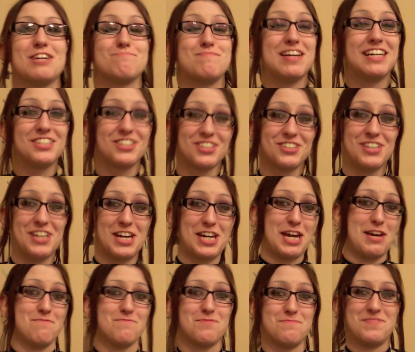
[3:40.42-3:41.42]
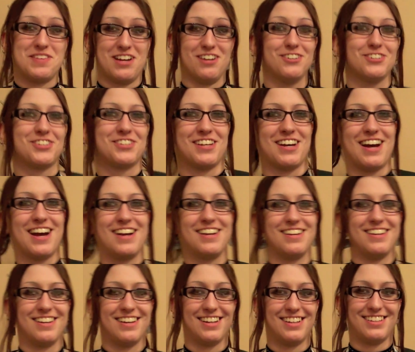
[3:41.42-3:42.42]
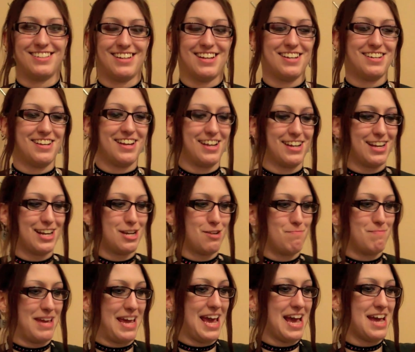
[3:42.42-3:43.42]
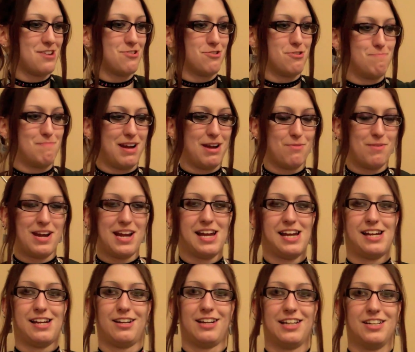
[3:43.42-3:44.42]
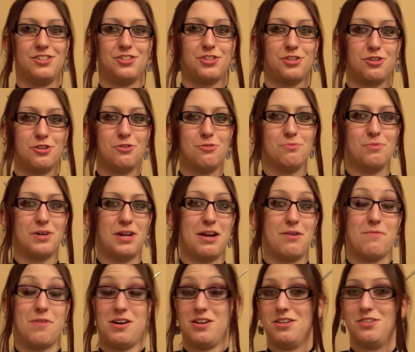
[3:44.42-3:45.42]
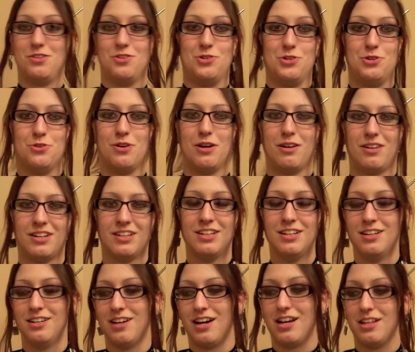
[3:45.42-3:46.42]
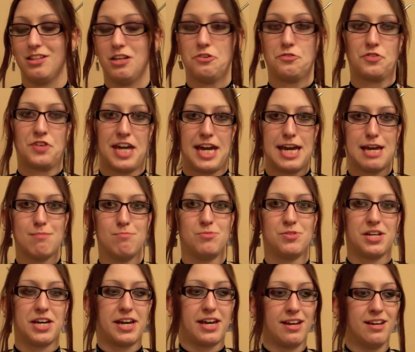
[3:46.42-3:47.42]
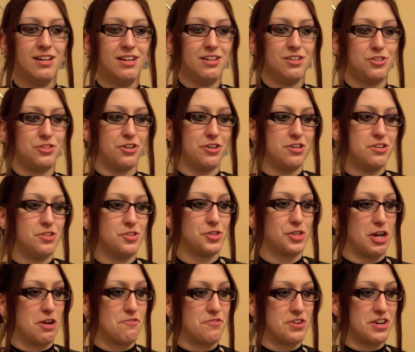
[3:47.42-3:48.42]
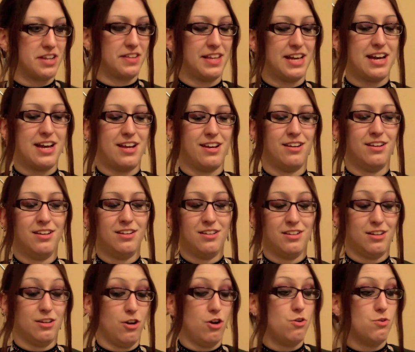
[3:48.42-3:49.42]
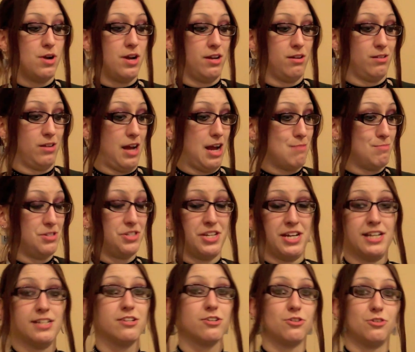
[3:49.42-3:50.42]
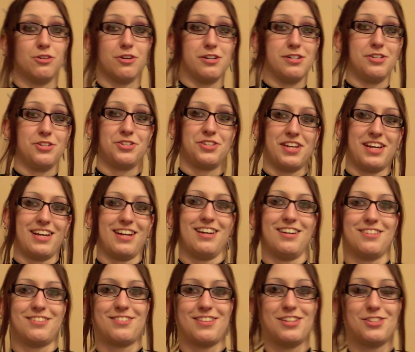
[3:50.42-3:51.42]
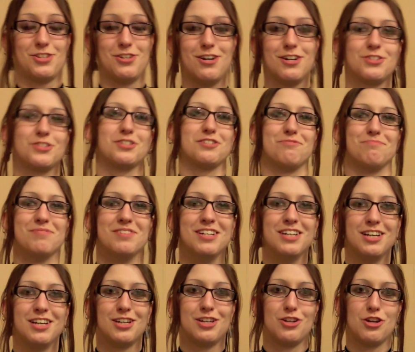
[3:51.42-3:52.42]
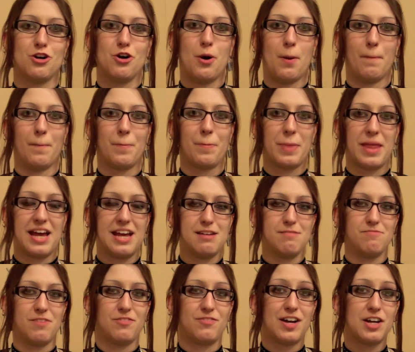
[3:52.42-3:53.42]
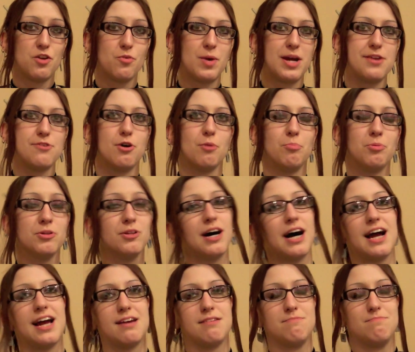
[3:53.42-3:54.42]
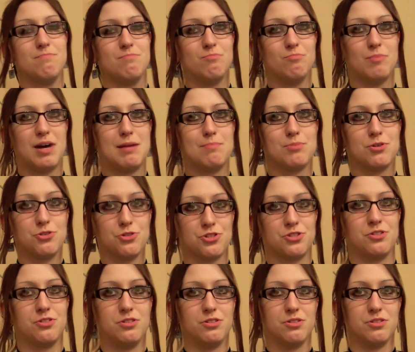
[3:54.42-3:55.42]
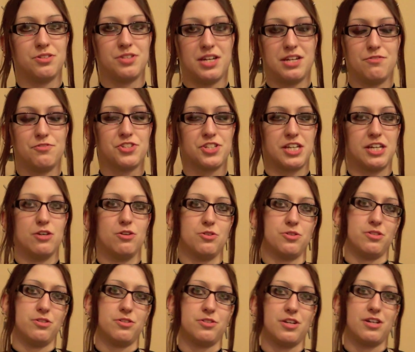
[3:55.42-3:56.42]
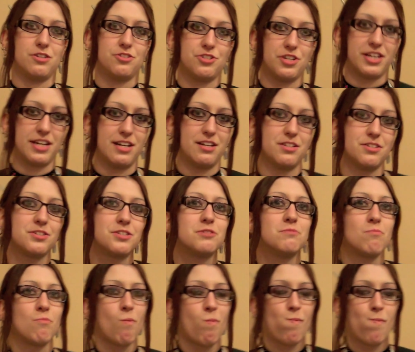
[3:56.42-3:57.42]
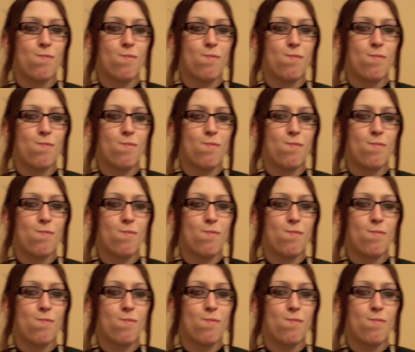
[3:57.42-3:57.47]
Yes, yeah, basically I came from the art side, and I kind of meandered my way into what I wanted to do. I love games. I started discovering that, oh, I'm a technical artist, I guess. That's awesome. I found a way to apply my personal set of skills and such, I guess.